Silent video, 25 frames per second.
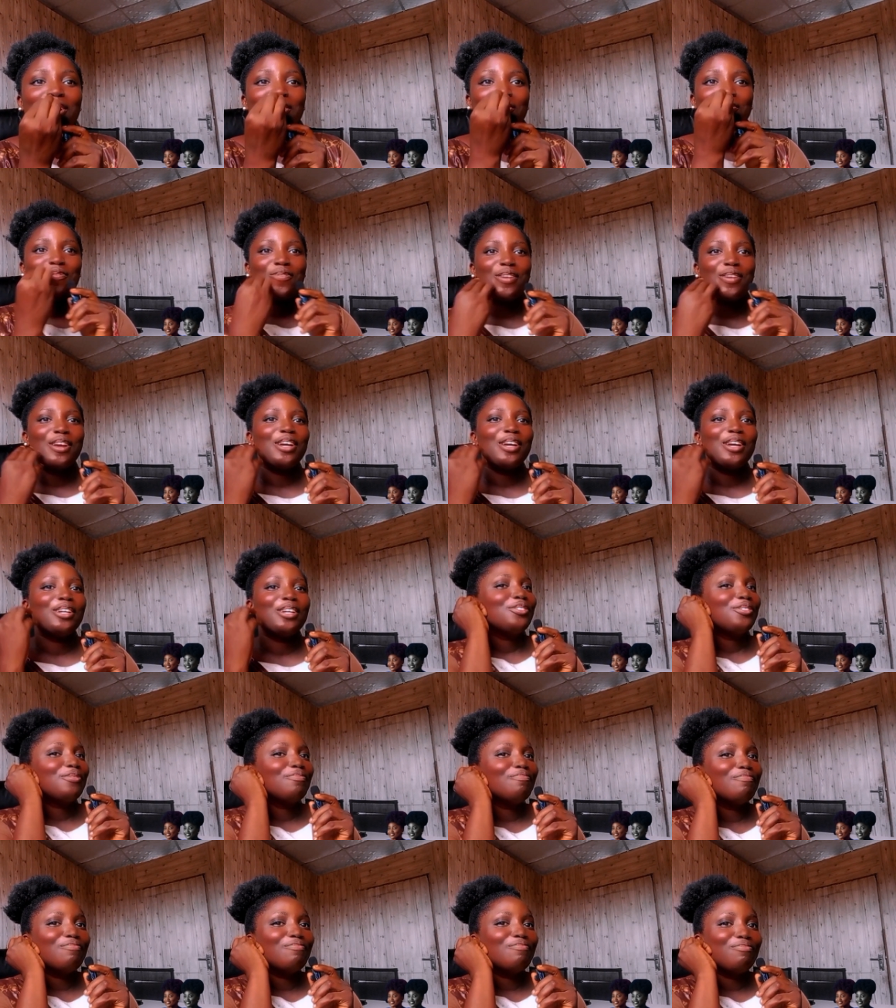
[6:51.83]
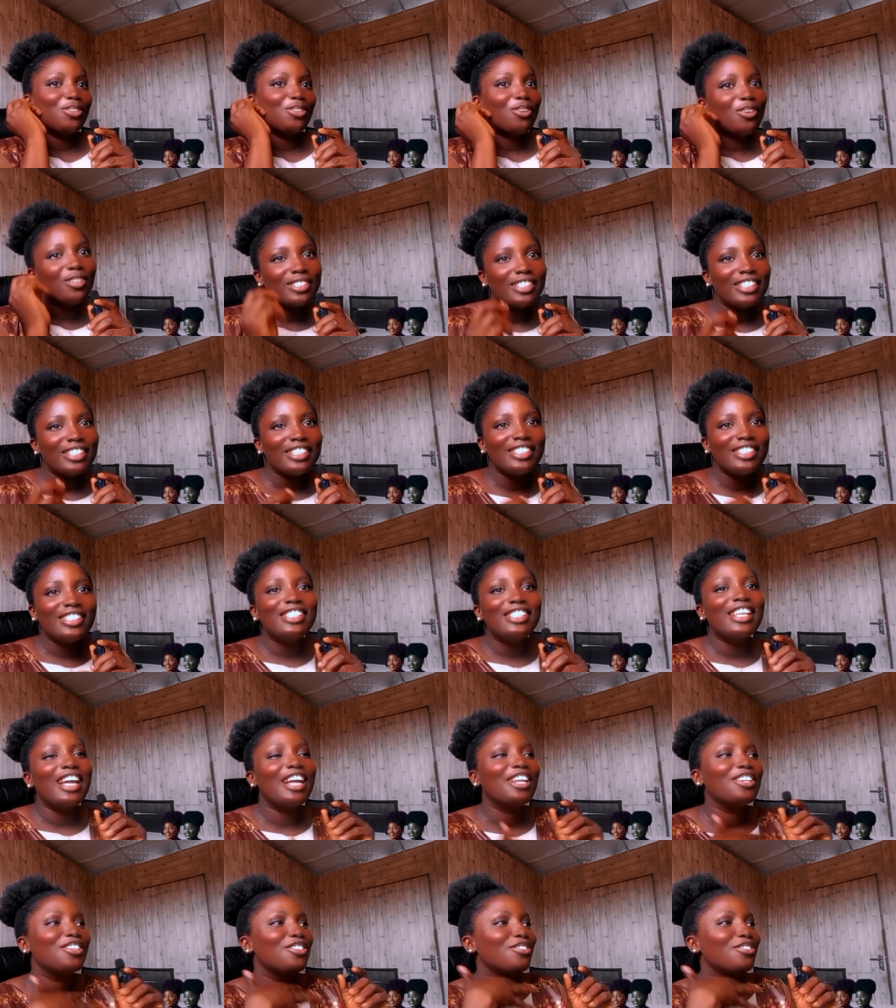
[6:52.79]
wear trousers
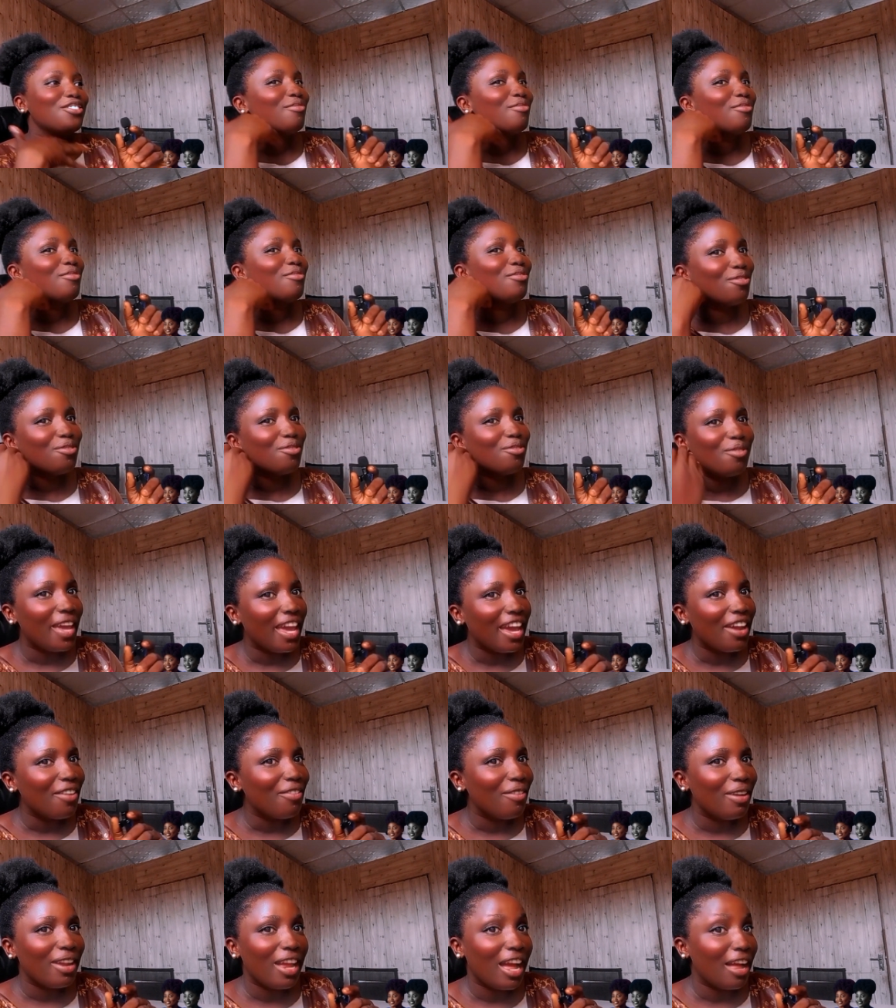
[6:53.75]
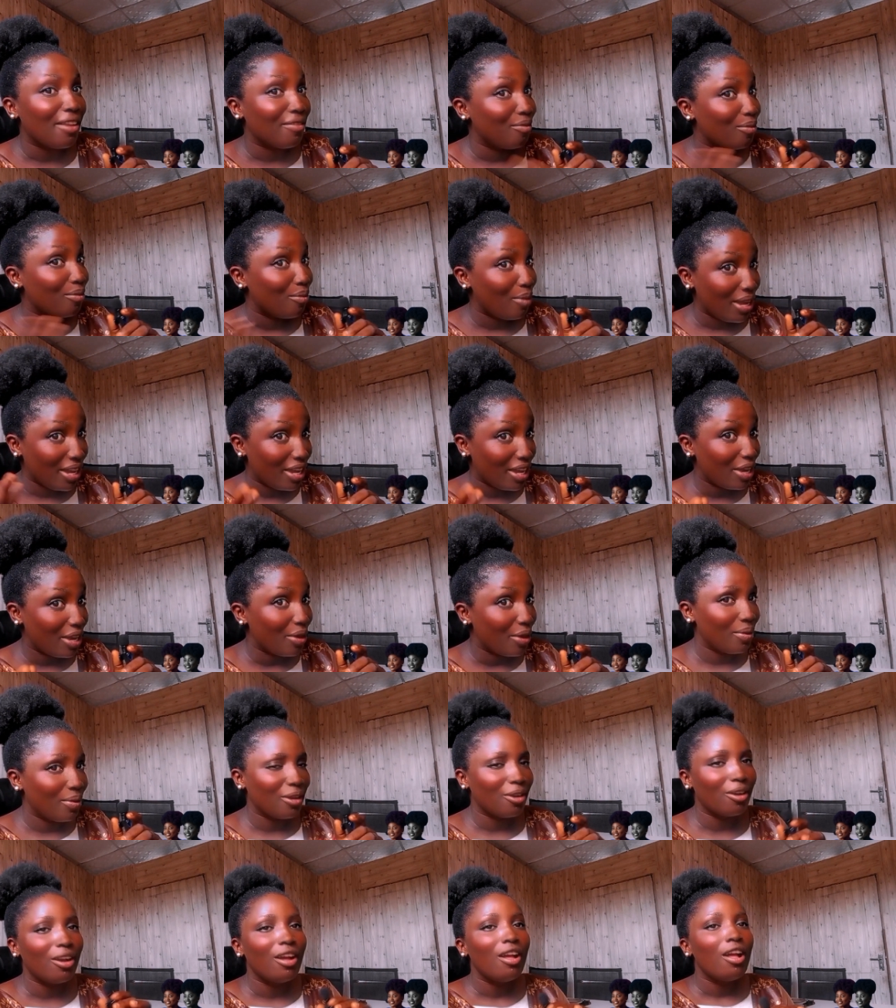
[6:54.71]
and do earring and wear
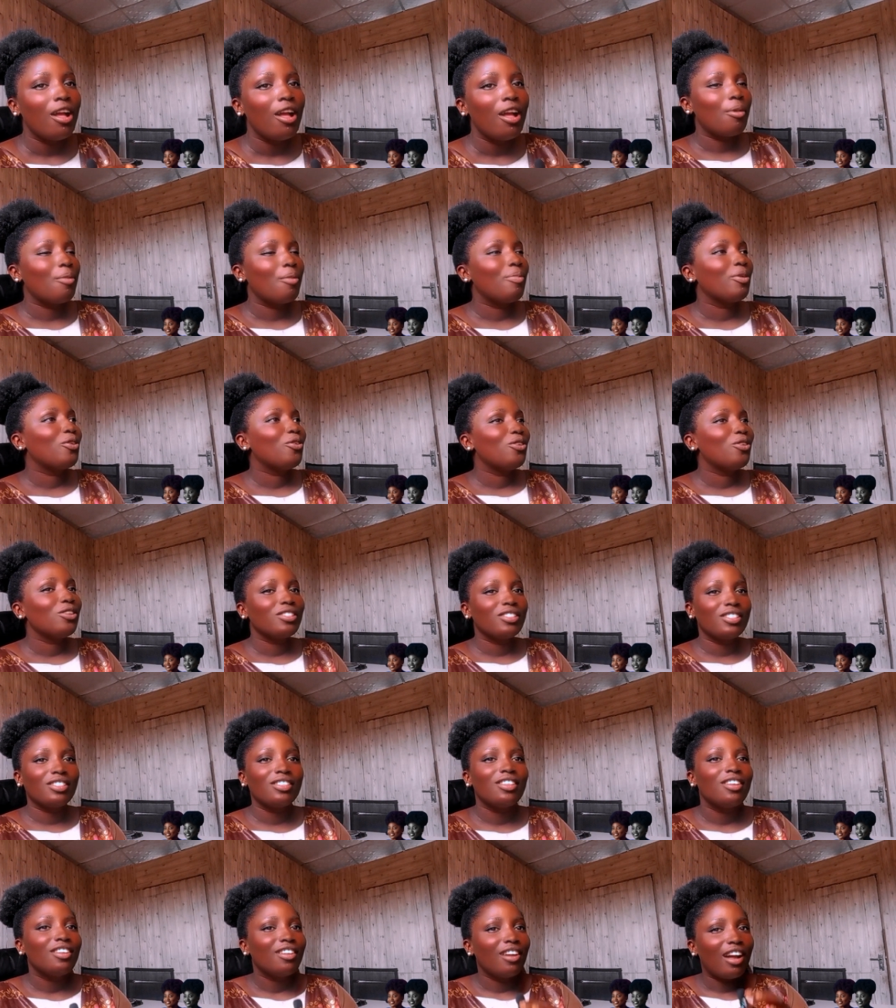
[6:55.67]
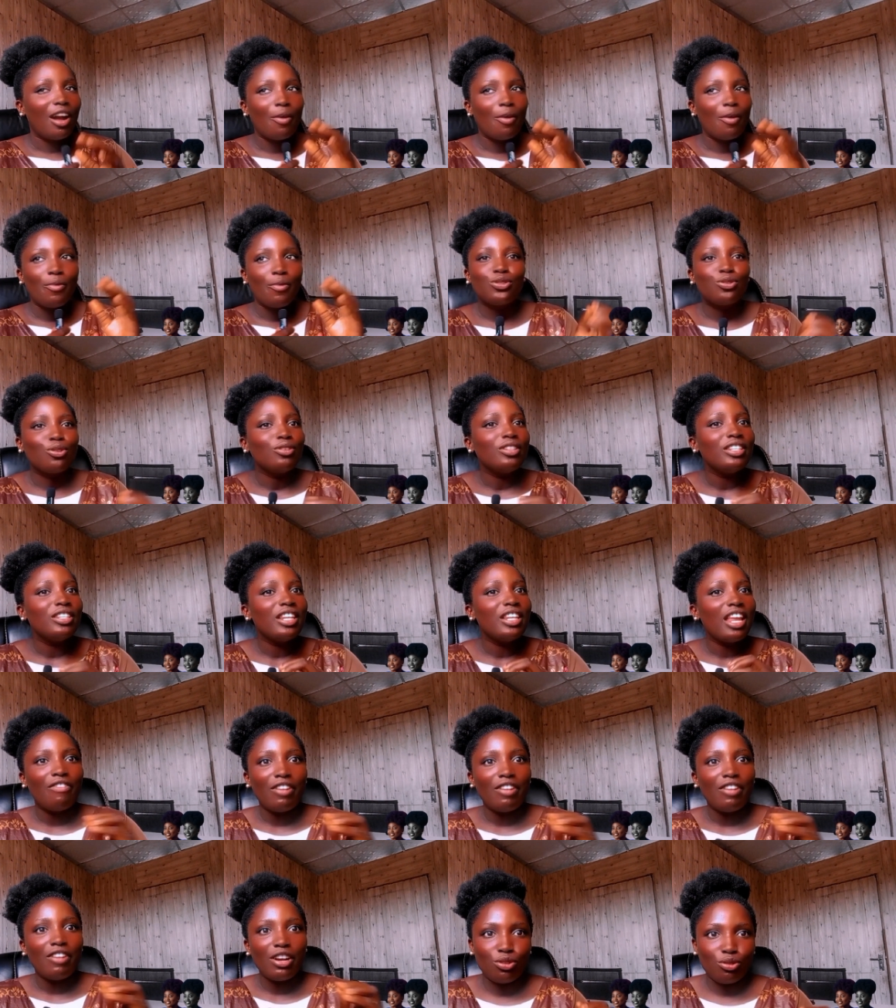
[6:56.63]
earring, but because I was told
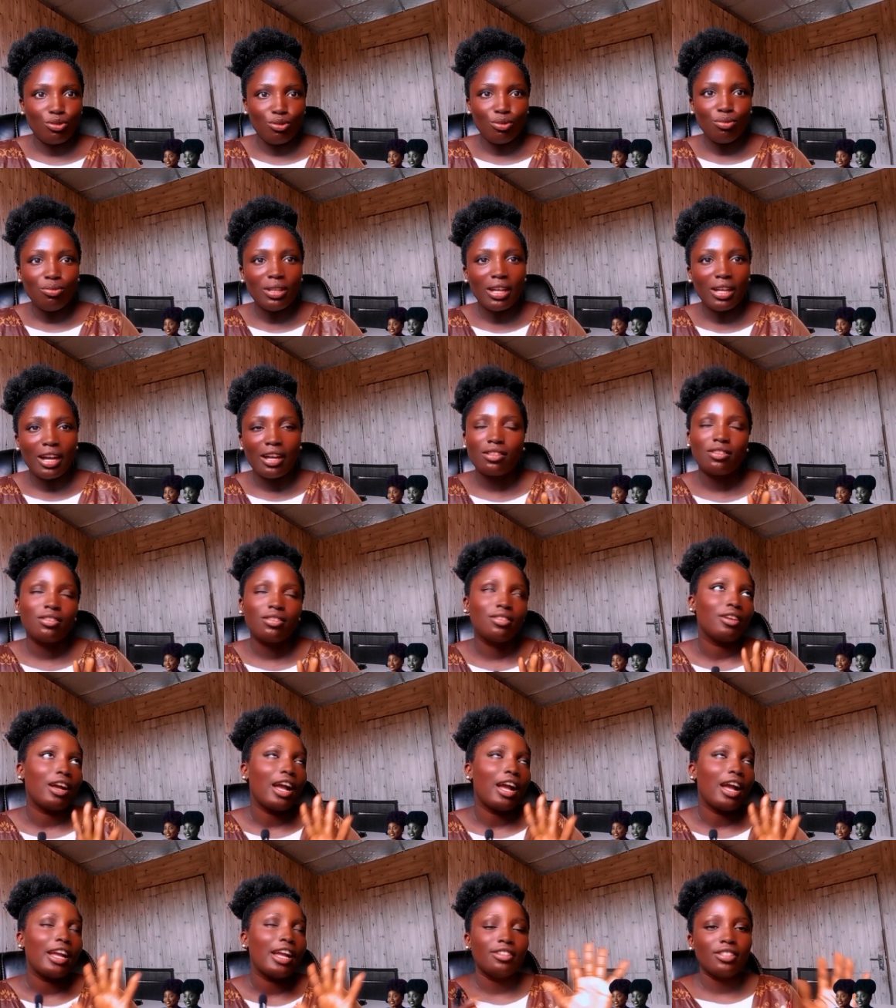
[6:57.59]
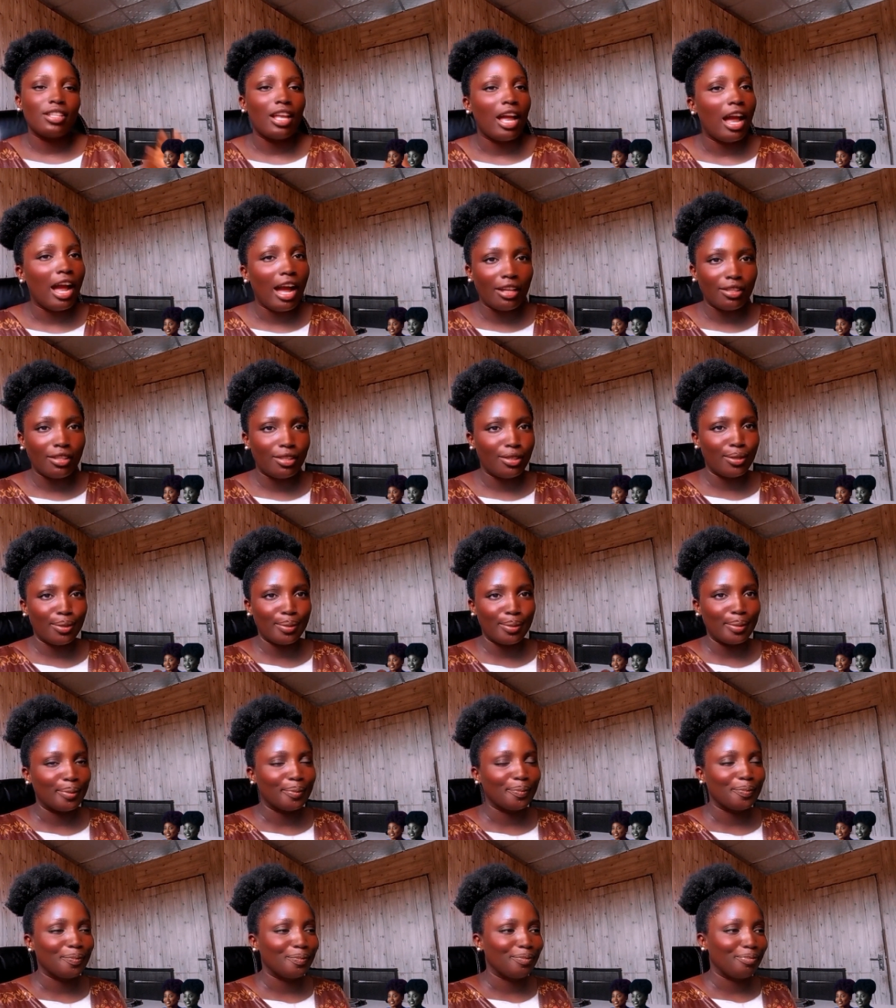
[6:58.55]
never to do that, so I just had to
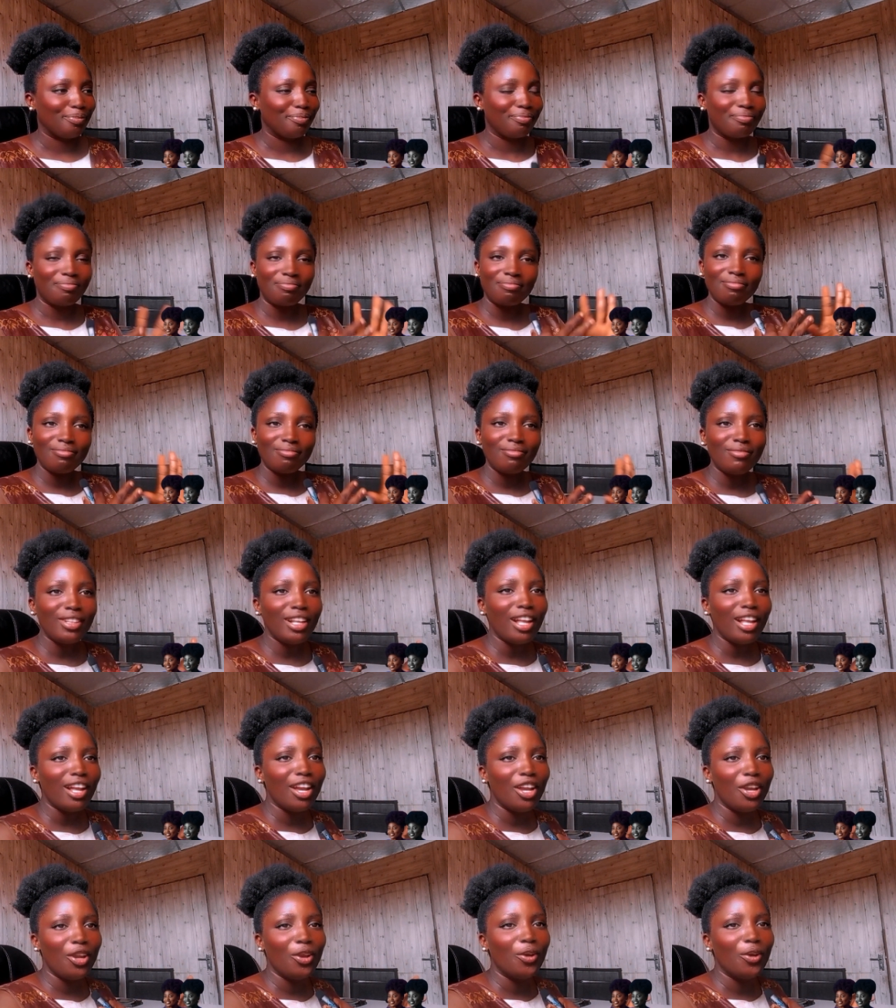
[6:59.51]
you oh,